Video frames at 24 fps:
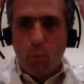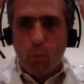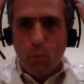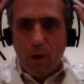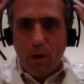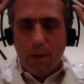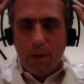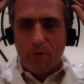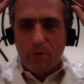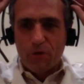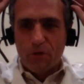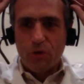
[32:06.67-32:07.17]

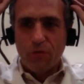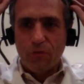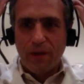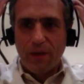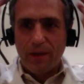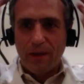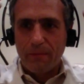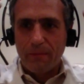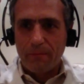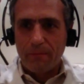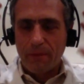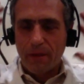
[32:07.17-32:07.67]
I'm not sure if
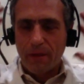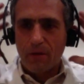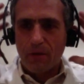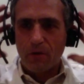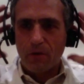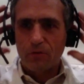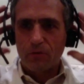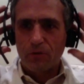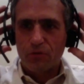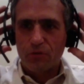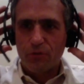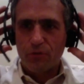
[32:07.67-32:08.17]
I'm
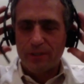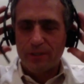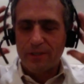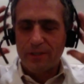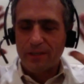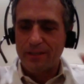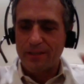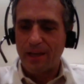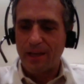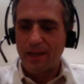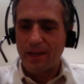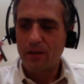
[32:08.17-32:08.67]
going to address
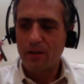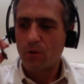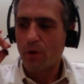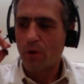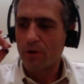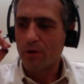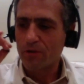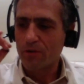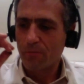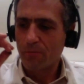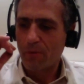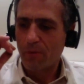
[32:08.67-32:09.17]
exactly your
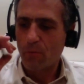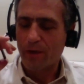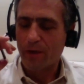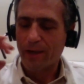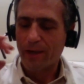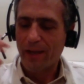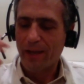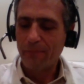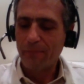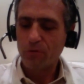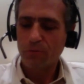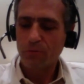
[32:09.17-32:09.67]
question, but what
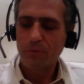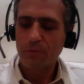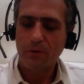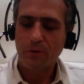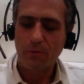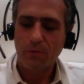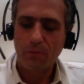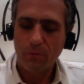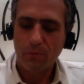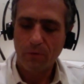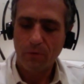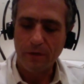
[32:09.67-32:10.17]
came to
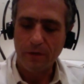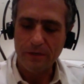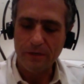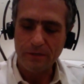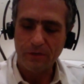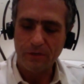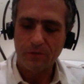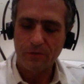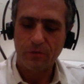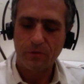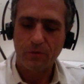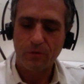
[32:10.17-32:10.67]
me
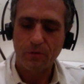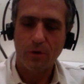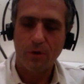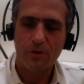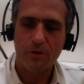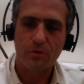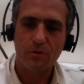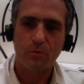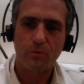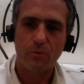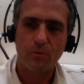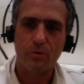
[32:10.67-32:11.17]
listening to your
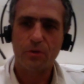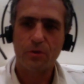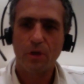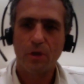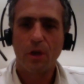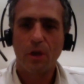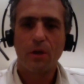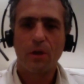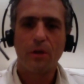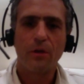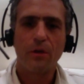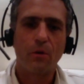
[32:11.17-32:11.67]
question was,
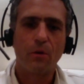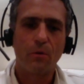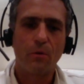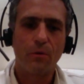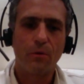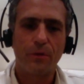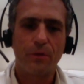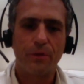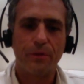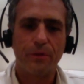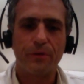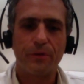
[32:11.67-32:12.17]

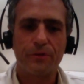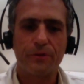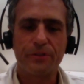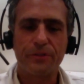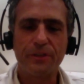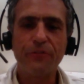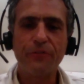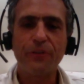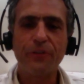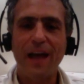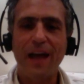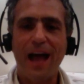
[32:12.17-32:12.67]
there's
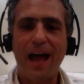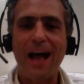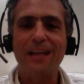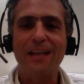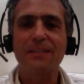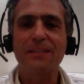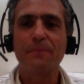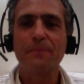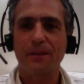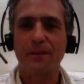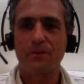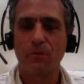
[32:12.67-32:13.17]
different
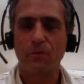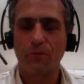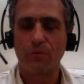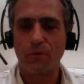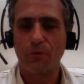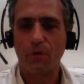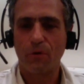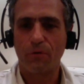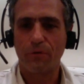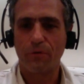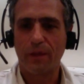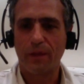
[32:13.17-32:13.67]
aspects
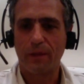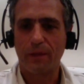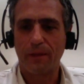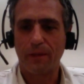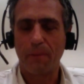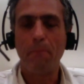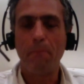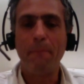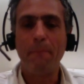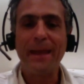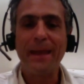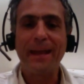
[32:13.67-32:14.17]
of
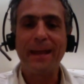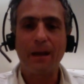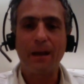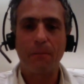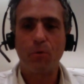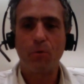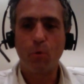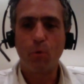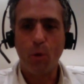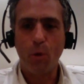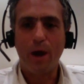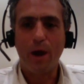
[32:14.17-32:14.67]
that make up
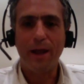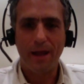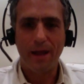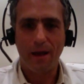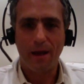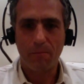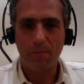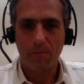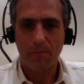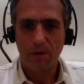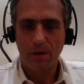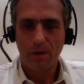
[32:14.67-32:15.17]
who I
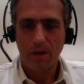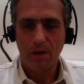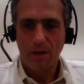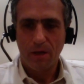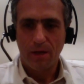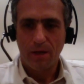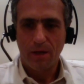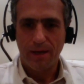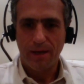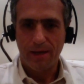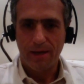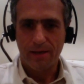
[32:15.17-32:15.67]
am,
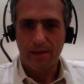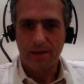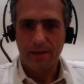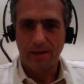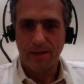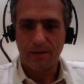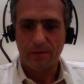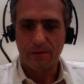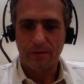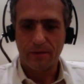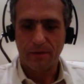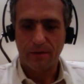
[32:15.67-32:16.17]

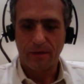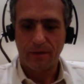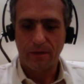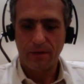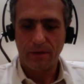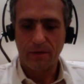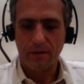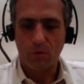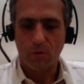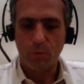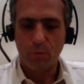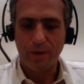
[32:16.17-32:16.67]
and
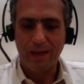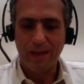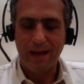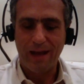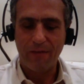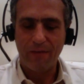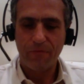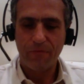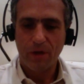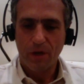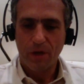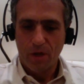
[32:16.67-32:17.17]
we
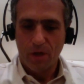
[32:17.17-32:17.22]
have